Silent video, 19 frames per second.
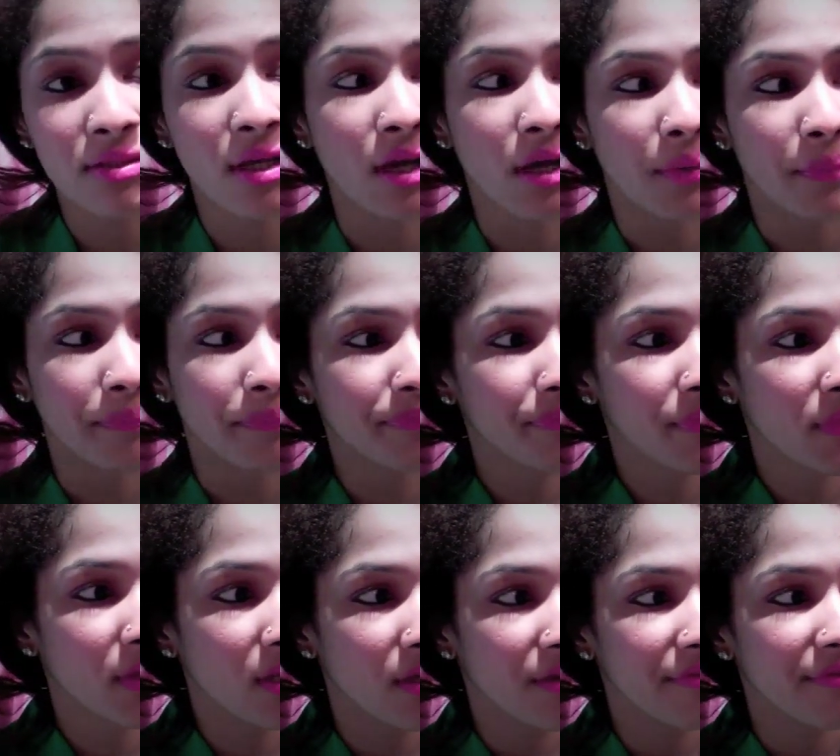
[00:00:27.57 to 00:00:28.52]

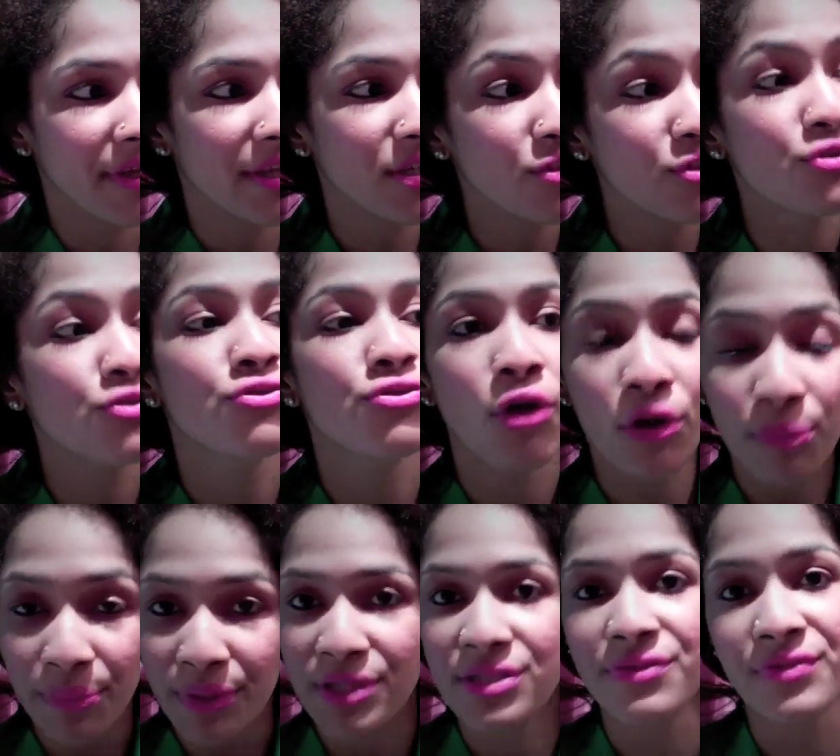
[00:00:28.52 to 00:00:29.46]
a very strong
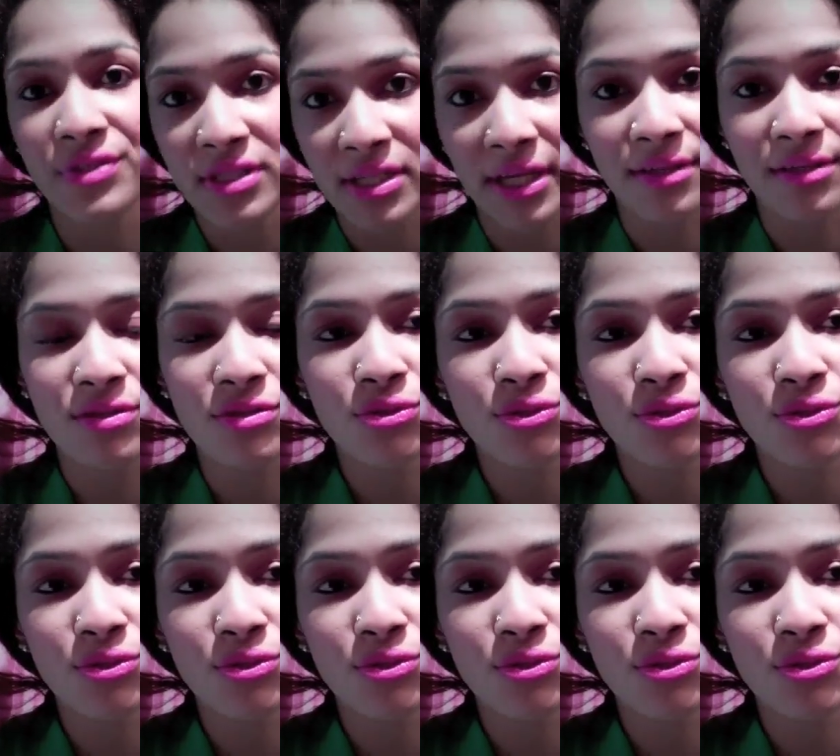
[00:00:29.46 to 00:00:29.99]
mix of designers.